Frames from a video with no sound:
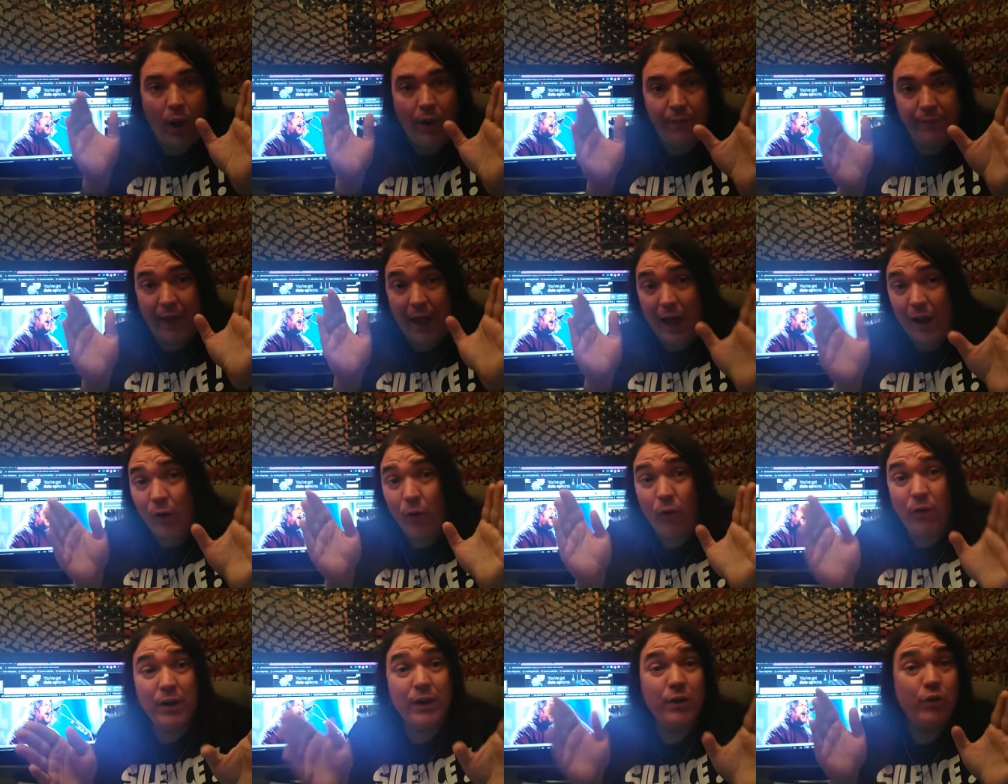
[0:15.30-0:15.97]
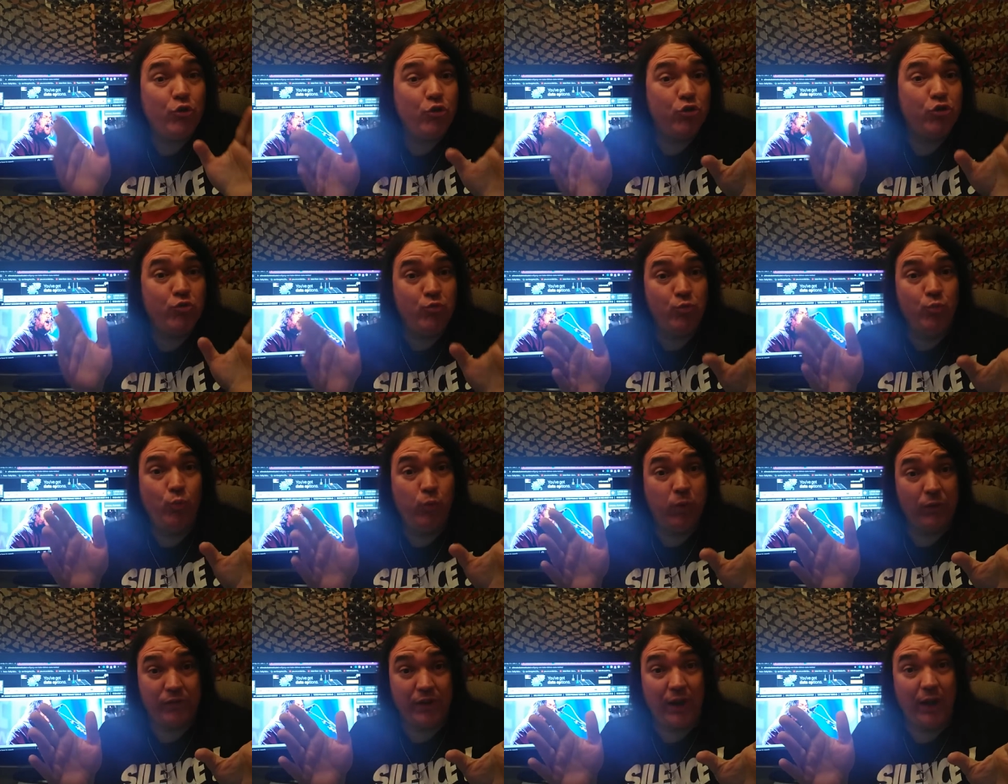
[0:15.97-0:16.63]
not only
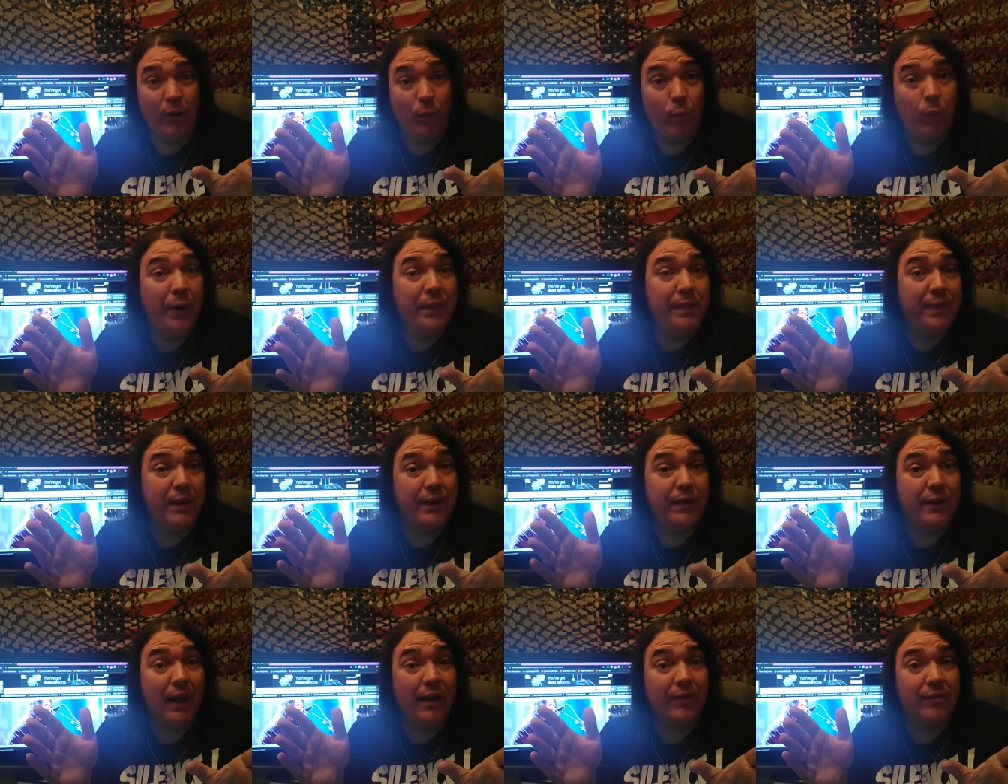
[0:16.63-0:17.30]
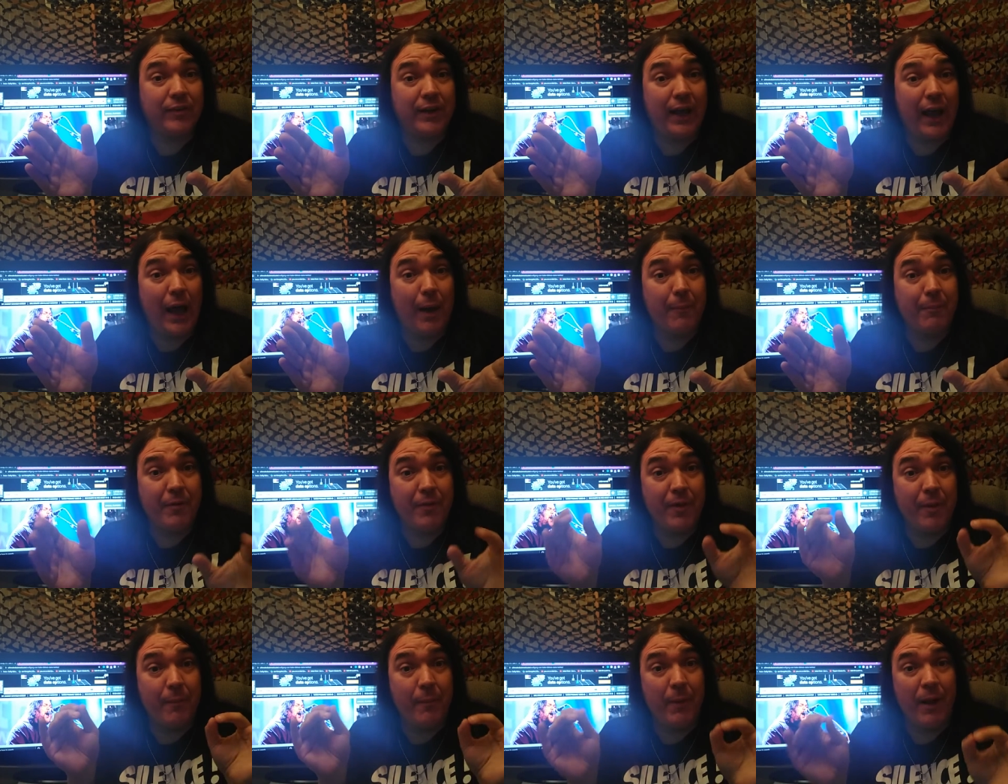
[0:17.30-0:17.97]
was going to win the Dunce
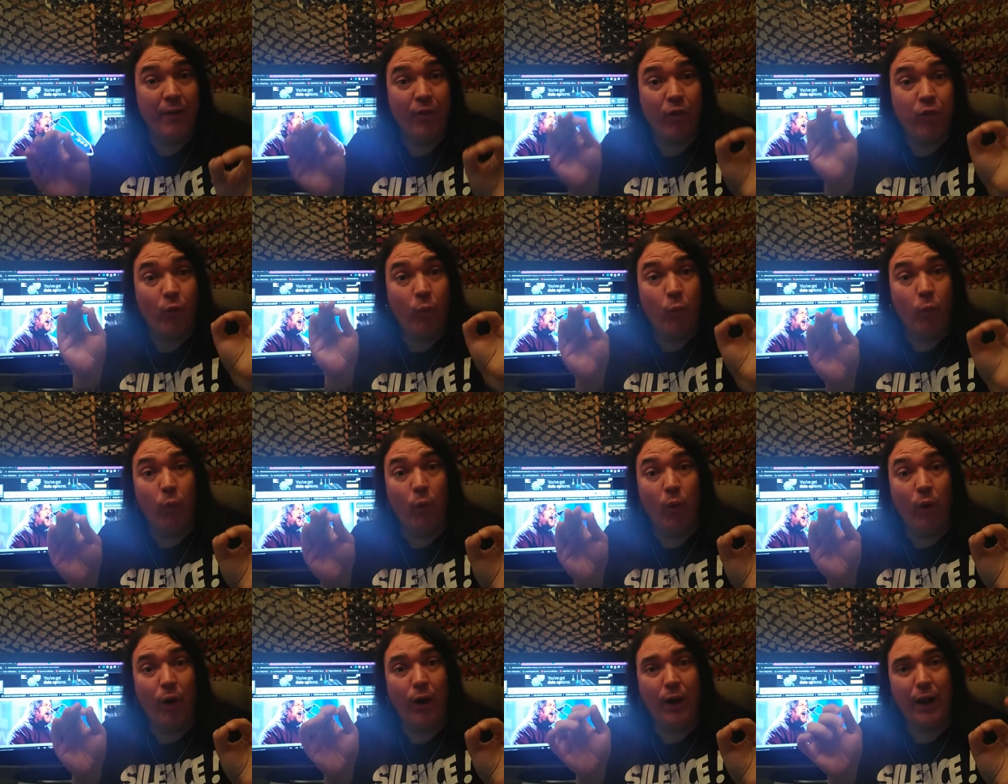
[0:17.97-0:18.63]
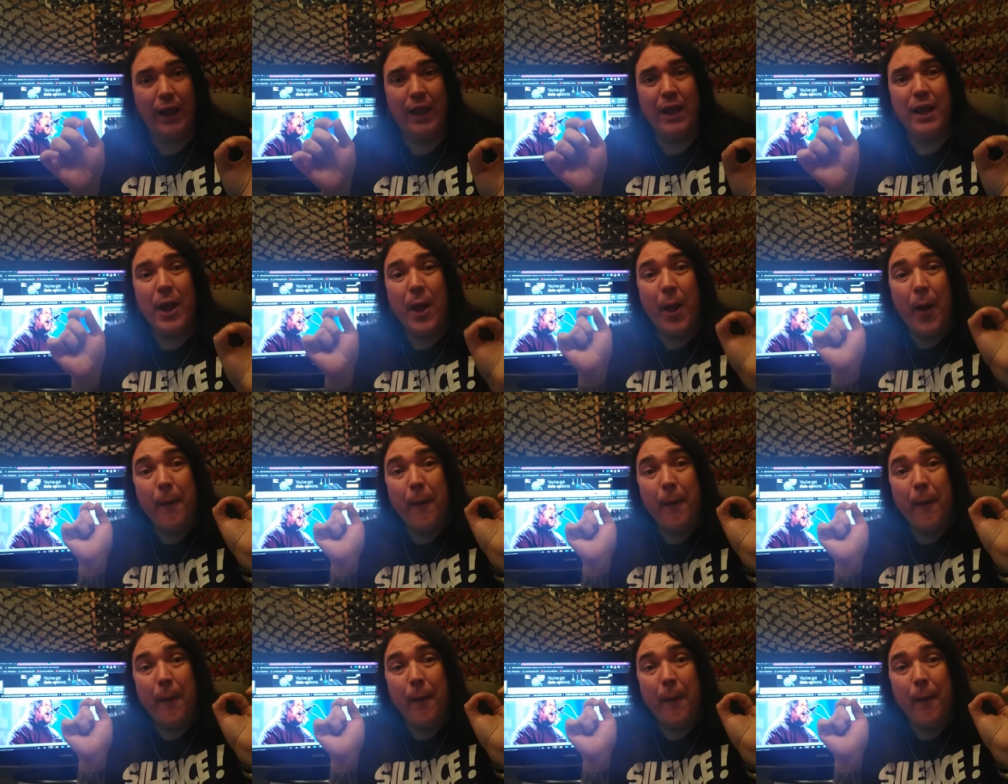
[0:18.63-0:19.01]
Cap of the Month award,